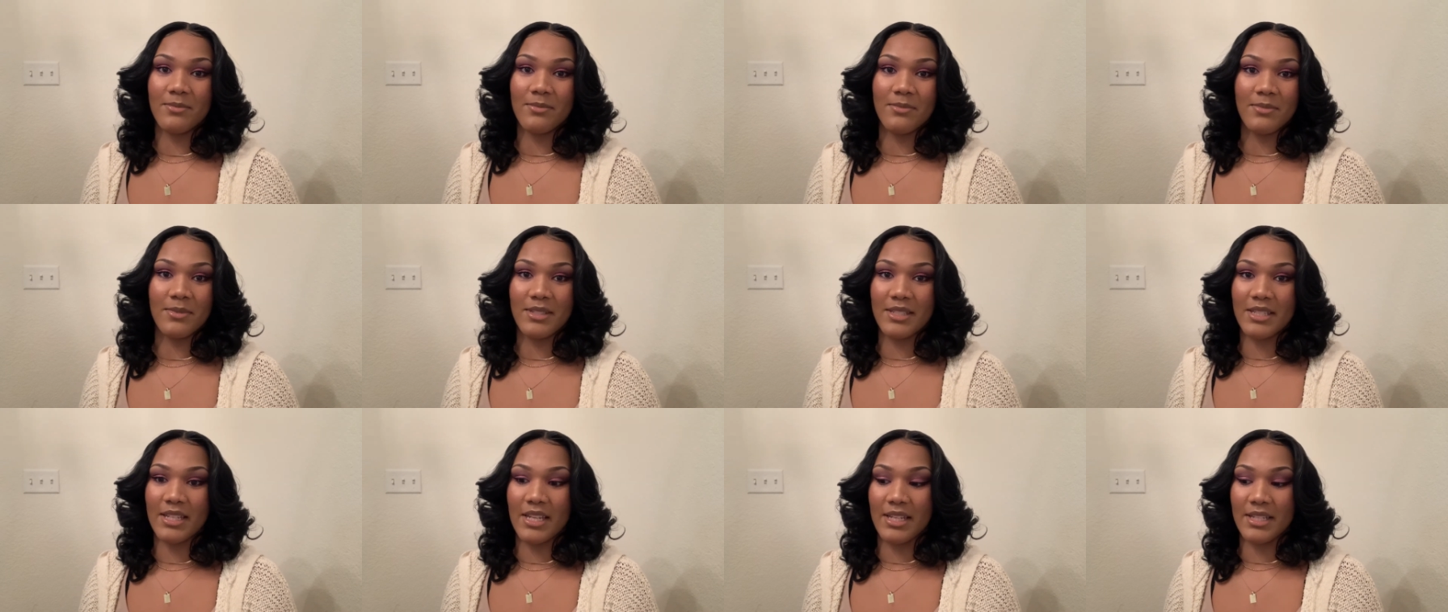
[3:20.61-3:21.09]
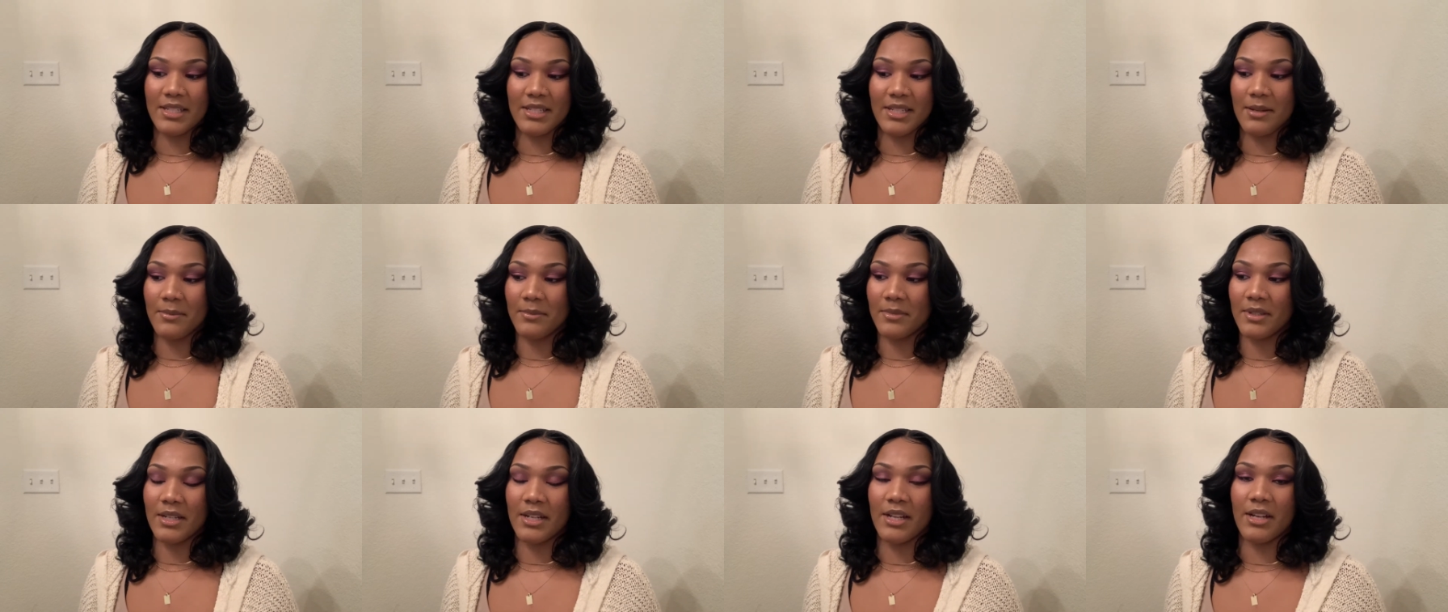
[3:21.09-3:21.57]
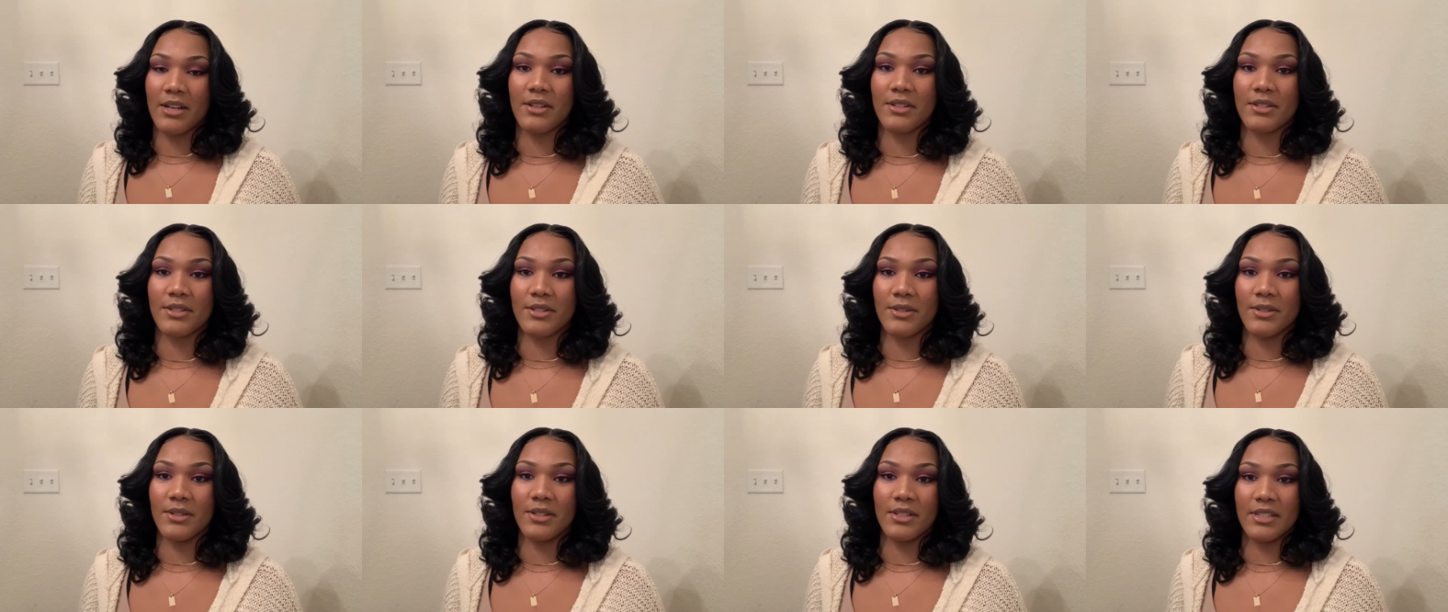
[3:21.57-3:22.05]
sent something
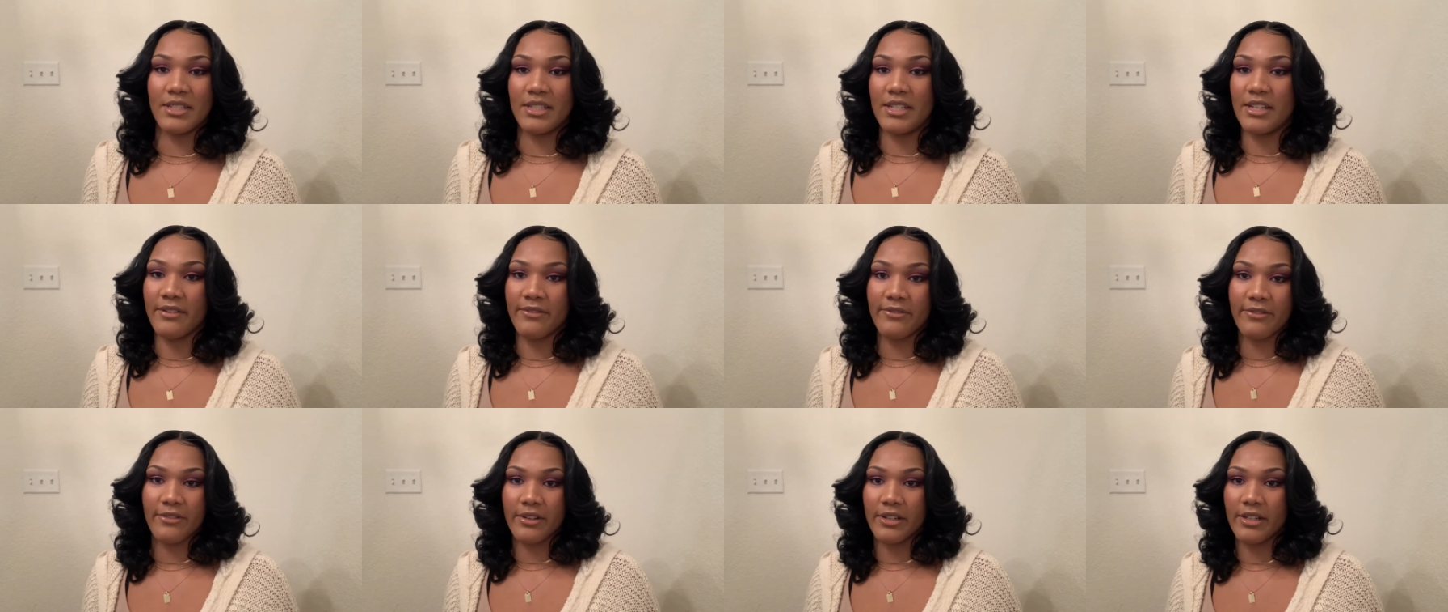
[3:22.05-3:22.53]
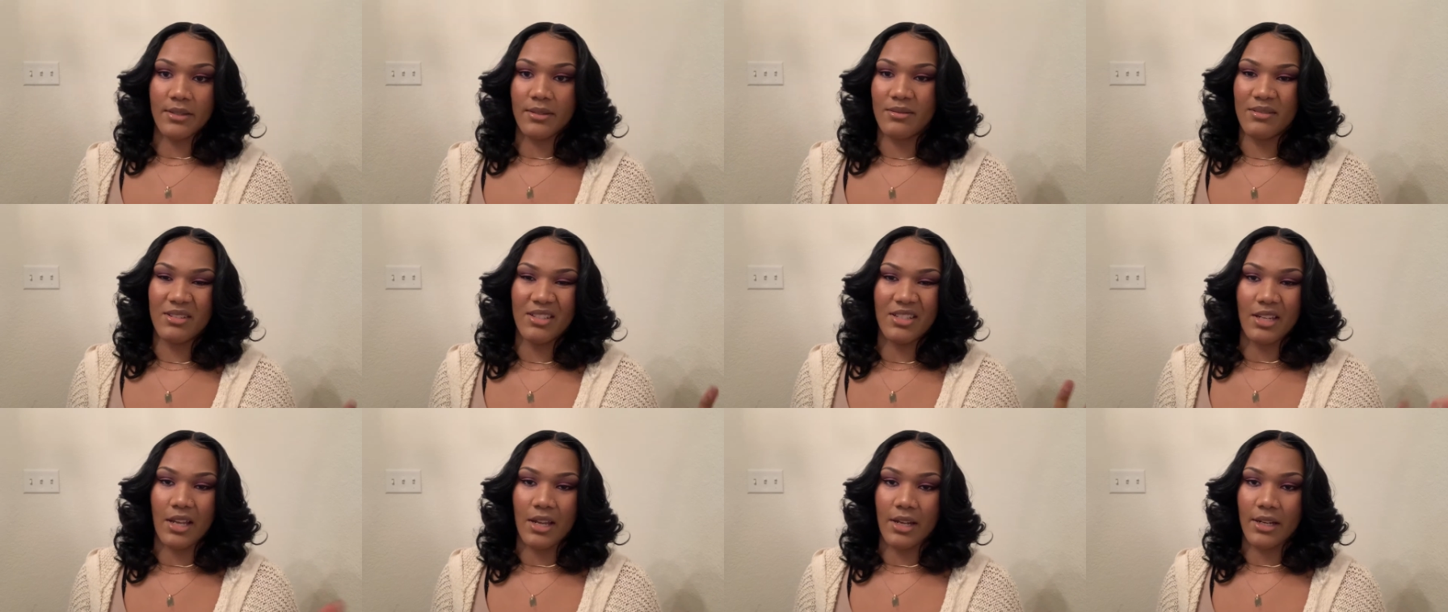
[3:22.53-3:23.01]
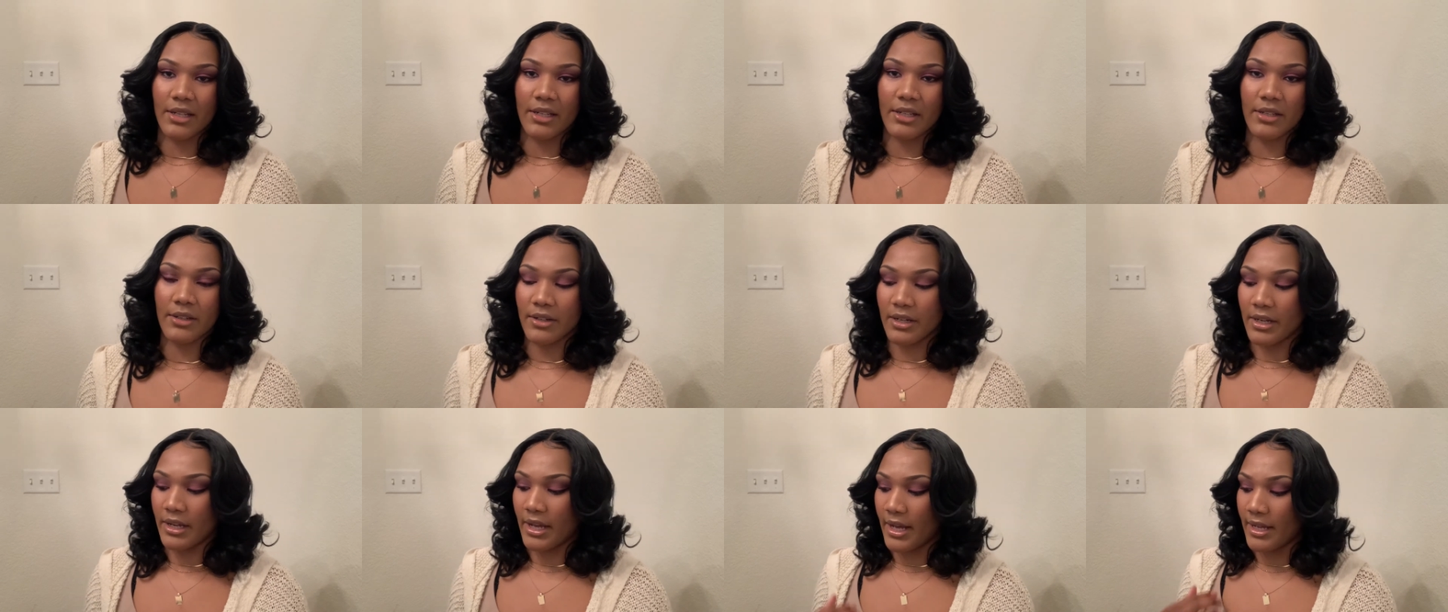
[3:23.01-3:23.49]
else or it's different, just out of
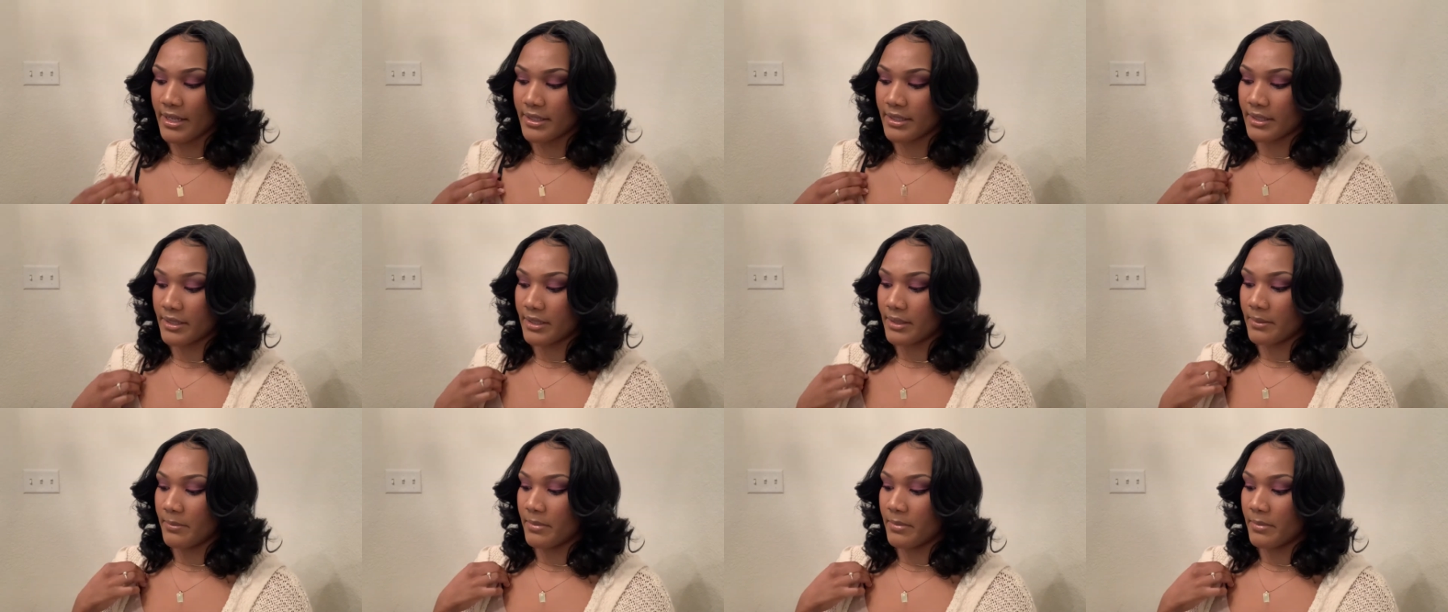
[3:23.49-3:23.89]
curiosity.